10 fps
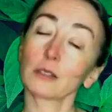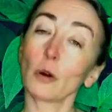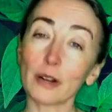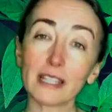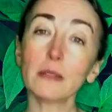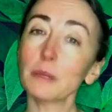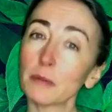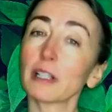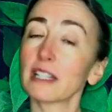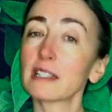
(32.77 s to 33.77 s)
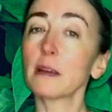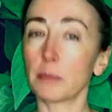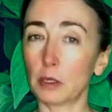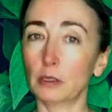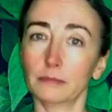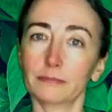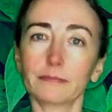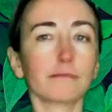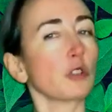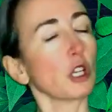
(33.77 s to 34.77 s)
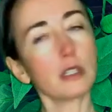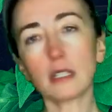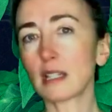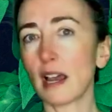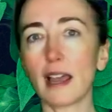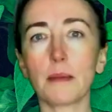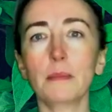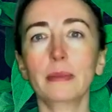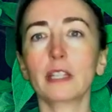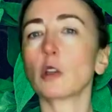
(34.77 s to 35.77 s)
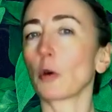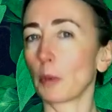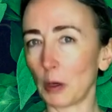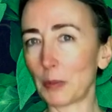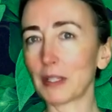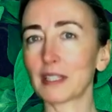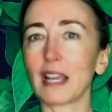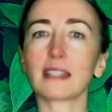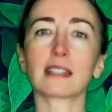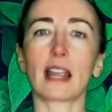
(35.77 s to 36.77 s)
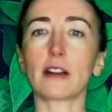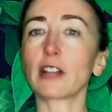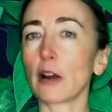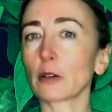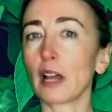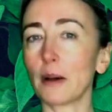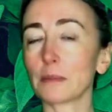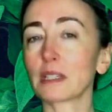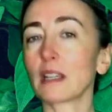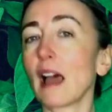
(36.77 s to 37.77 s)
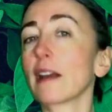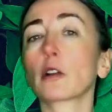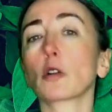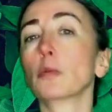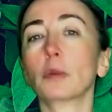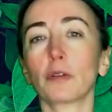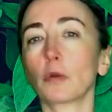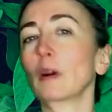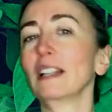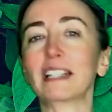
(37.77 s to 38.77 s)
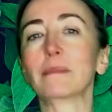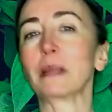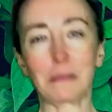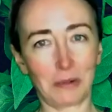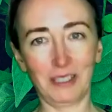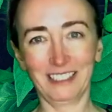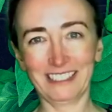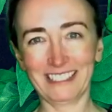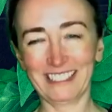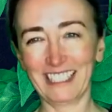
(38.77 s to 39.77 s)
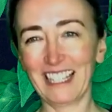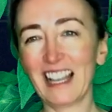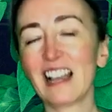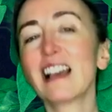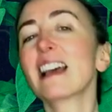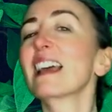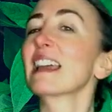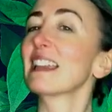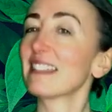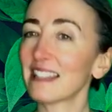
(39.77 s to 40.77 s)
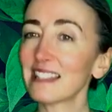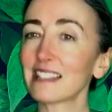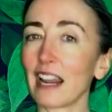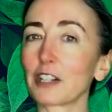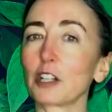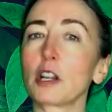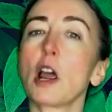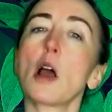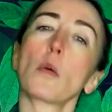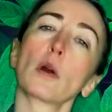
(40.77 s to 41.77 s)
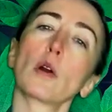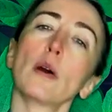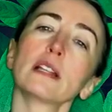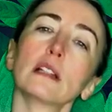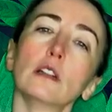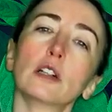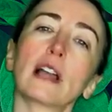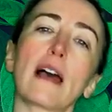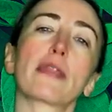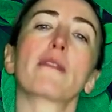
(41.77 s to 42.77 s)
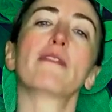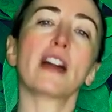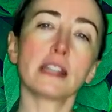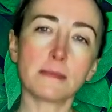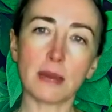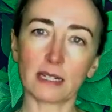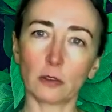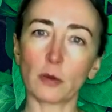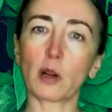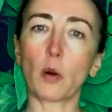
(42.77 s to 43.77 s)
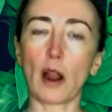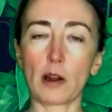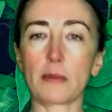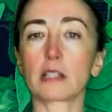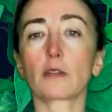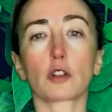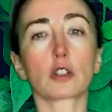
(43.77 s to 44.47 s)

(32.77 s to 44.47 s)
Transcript: Or it can be really simple. Just a time, your purpose and desired outcomes, and a group of willing people. In this section, we're going to look at the fundamental requirements for